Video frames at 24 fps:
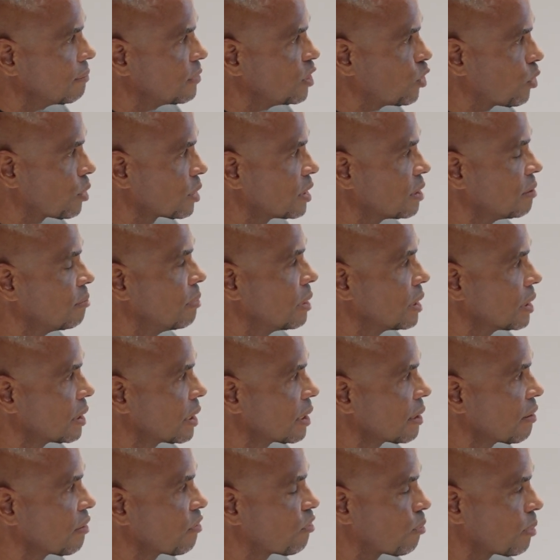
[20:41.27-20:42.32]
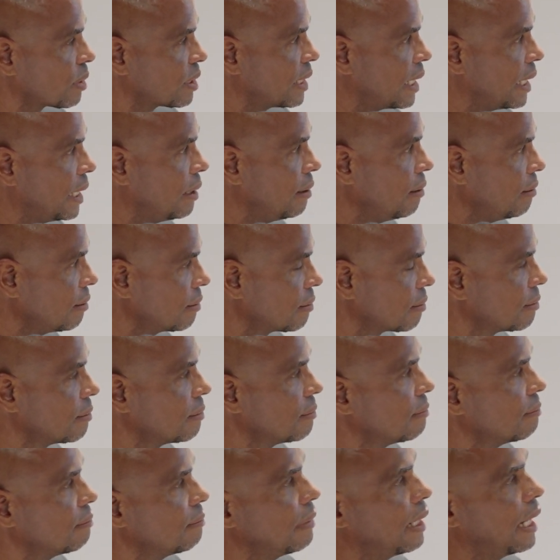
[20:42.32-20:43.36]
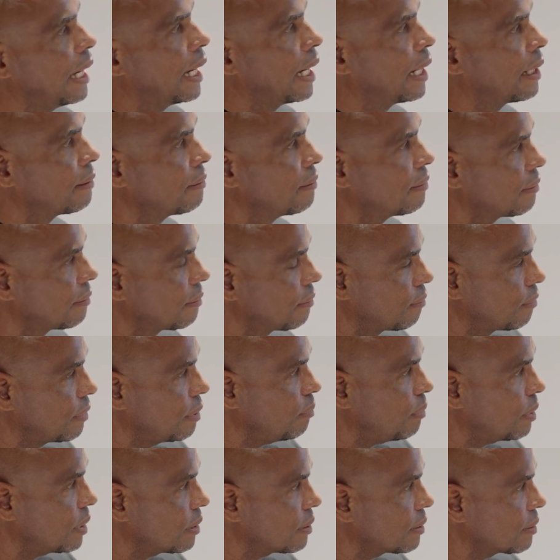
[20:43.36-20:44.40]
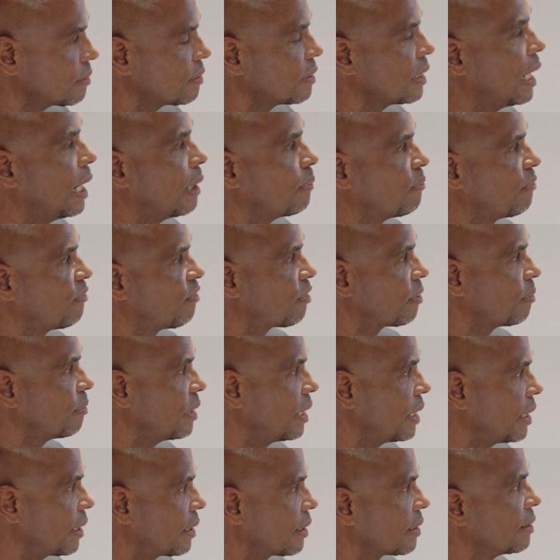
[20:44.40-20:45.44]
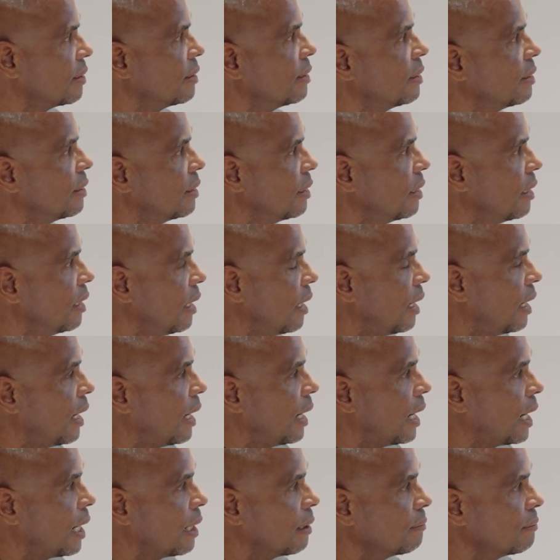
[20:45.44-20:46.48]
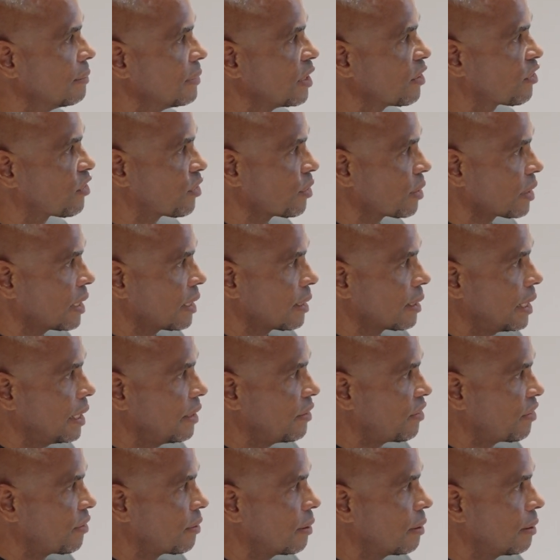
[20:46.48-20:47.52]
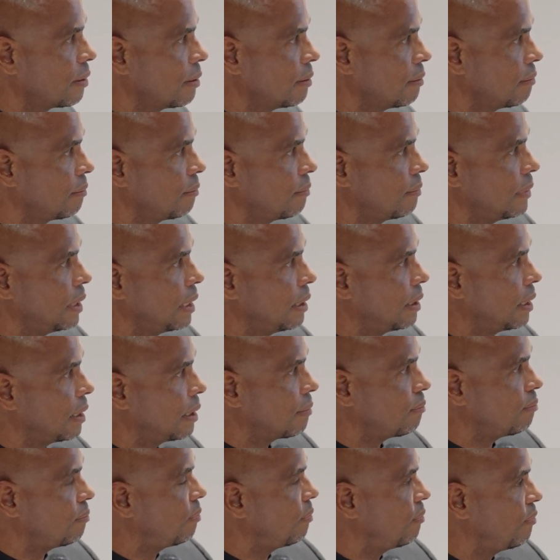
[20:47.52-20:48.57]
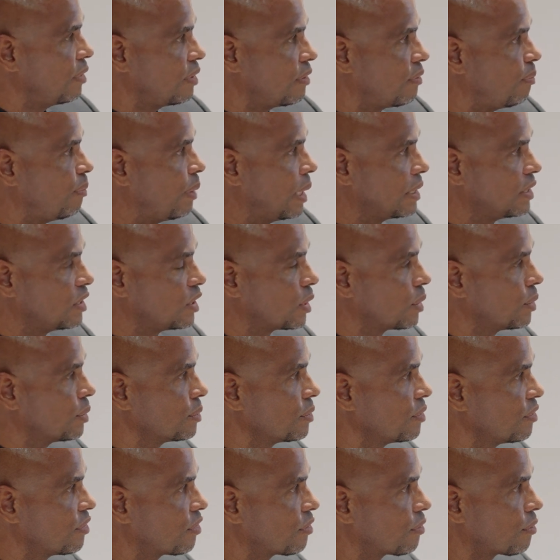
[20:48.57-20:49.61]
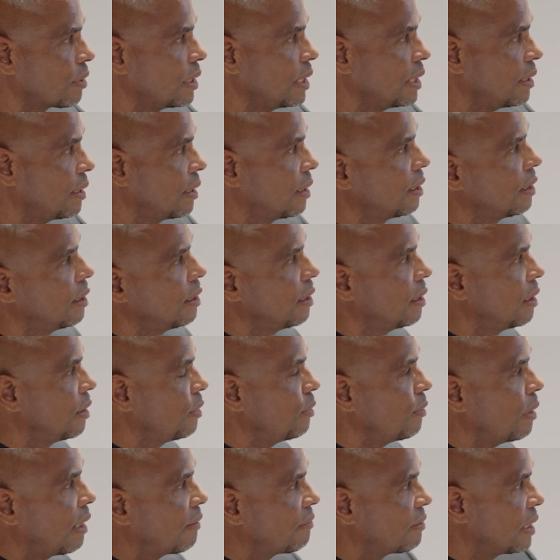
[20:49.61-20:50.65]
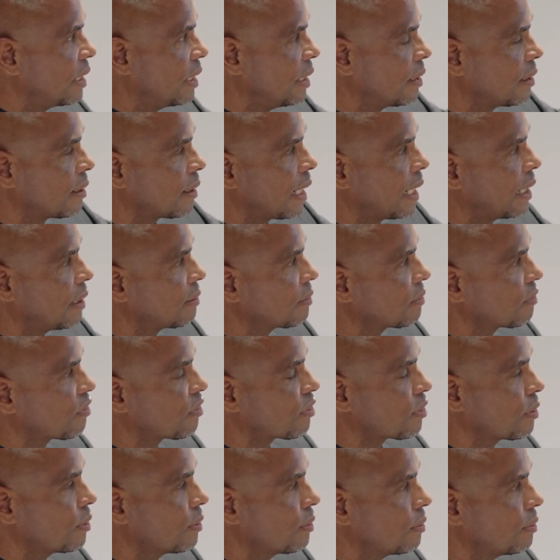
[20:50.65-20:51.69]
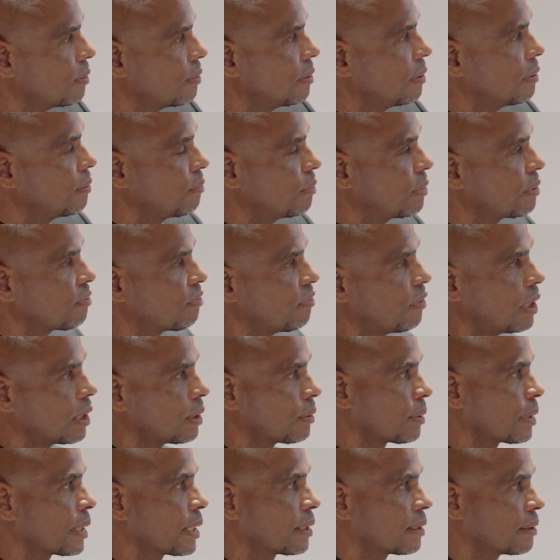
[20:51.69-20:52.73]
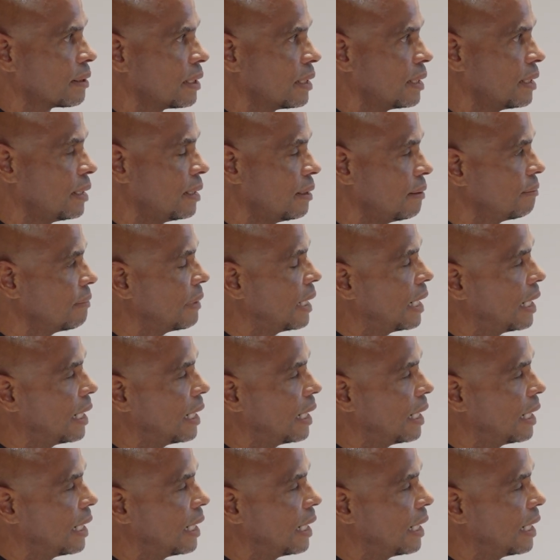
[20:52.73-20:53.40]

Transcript: Georgian building is retained, and we build up from there. The circulation with Ben Jones Street, you have an in and out, so we're following the